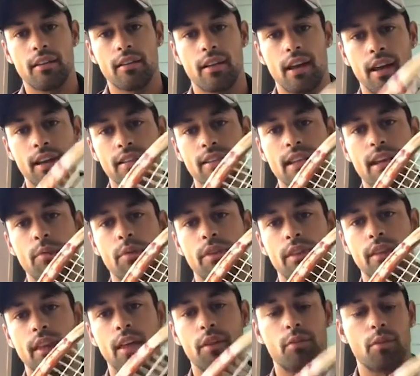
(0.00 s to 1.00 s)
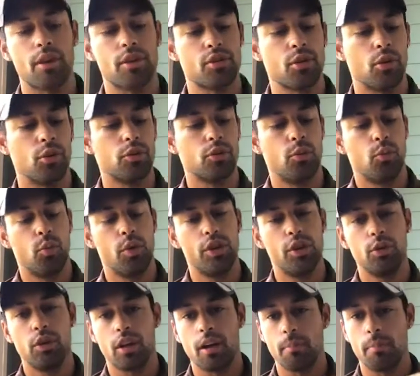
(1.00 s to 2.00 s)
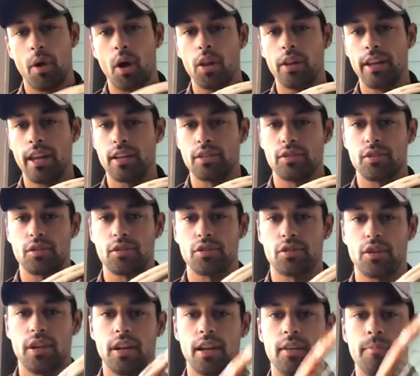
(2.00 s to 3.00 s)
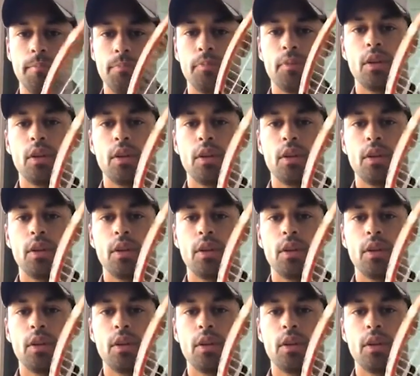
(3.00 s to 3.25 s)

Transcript: Kind of stay within that threshold. When you look at polyester string,